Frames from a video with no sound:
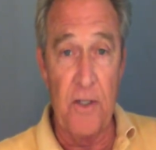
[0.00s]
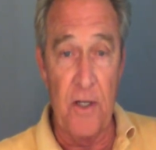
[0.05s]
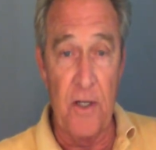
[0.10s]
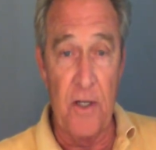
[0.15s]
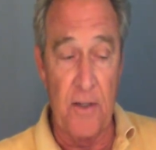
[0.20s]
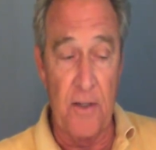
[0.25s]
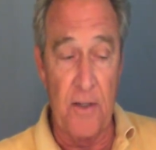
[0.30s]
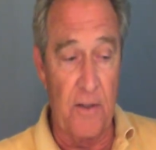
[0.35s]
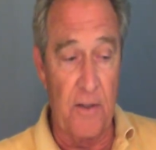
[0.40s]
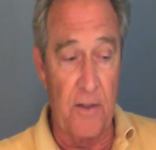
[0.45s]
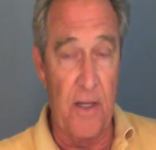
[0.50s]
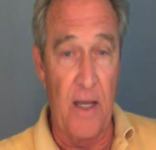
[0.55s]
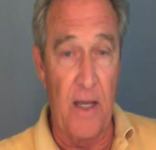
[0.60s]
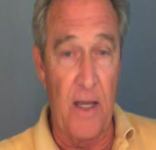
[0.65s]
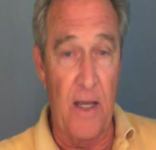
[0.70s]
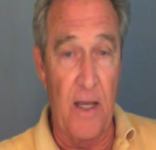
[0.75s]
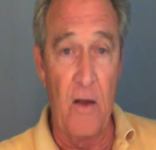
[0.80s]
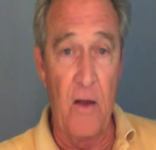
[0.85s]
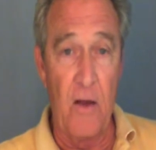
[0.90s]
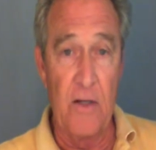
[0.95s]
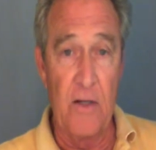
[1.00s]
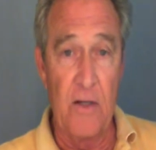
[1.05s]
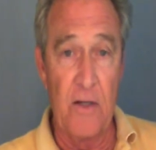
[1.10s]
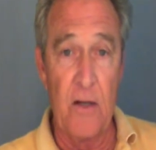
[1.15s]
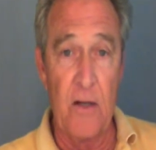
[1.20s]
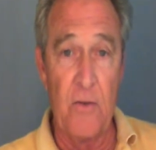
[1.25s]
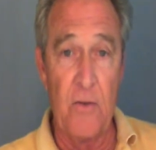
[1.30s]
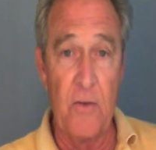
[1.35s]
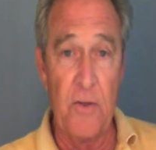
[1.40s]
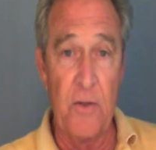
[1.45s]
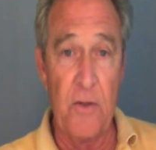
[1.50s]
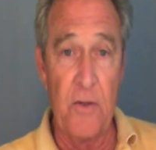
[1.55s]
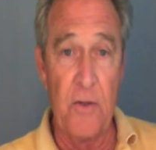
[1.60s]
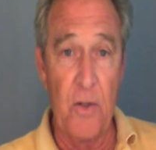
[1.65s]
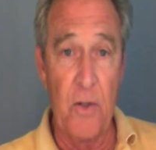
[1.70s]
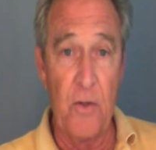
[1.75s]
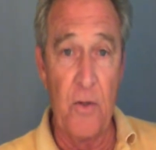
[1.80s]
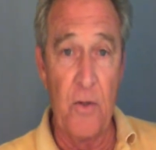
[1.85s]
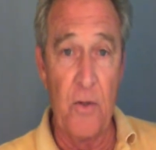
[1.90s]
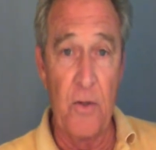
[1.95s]
Click the catalog download in the
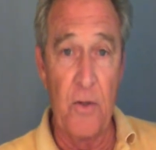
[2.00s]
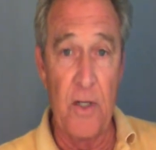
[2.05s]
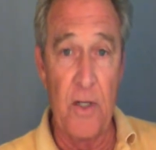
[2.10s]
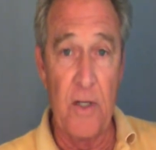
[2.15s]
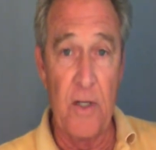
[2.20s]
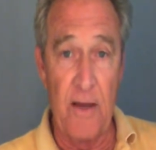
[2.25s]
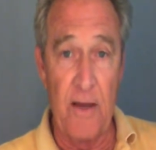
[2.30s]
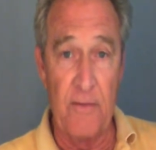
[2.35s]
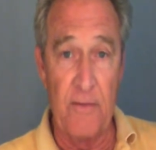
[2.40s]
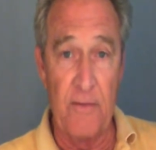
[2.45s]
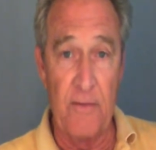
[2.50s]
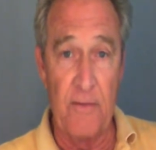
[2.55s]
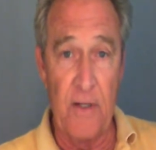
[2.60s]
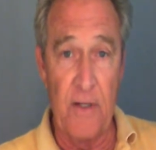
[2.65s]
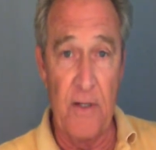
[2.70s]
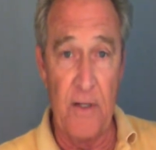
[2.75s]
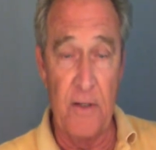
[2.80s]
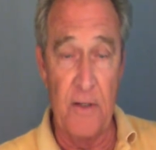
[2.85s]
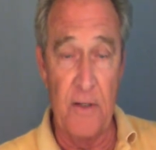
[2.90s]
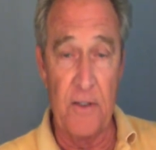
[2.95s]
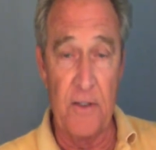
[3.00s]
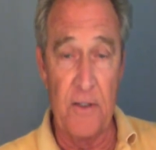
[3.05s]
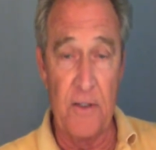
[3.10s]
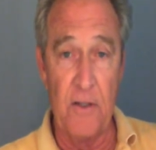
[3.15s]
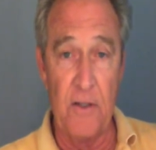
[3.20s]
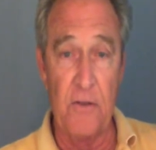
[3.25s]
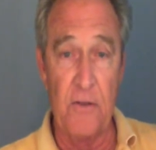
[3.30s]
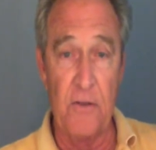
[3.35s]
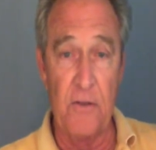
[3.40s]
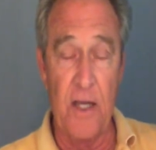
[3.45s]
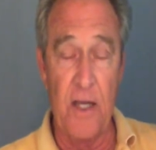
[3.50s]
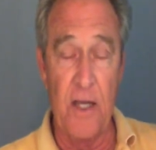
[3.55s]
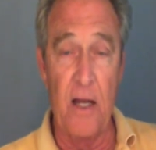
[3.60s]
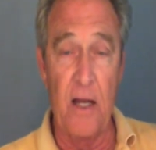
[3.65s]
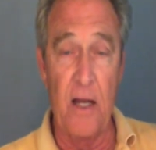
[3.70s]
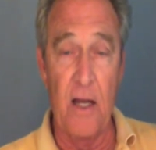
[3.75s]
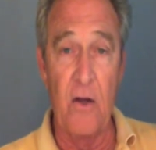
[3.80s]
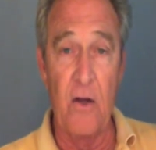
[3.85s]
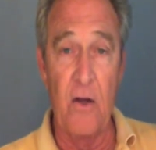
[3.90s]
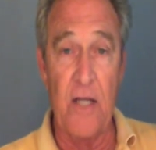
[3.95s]
blue on the left, and it'll take you to the
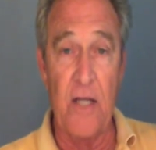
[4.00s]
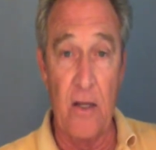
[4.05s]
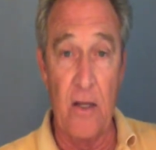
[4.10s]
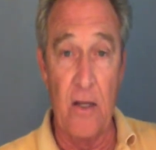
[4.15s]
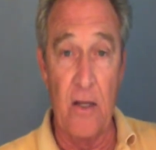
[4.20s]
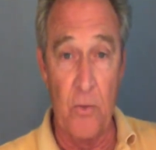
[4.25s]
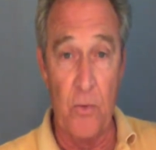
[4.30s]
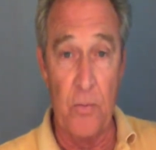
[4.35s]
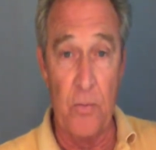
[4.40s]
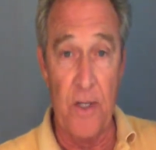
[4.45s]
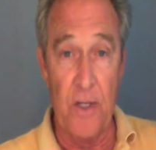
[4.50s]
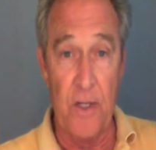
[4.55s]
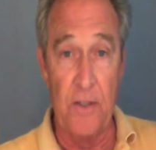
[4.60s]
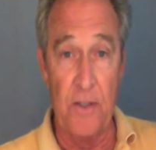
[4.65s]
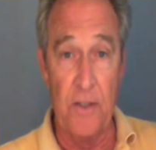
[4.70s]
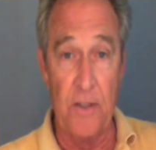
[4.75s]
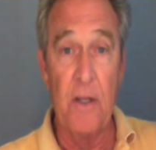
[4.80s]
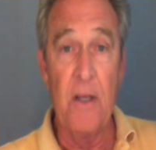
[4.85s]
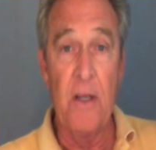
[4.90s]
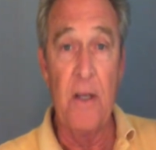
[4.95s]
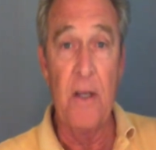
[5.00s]
catalog download page.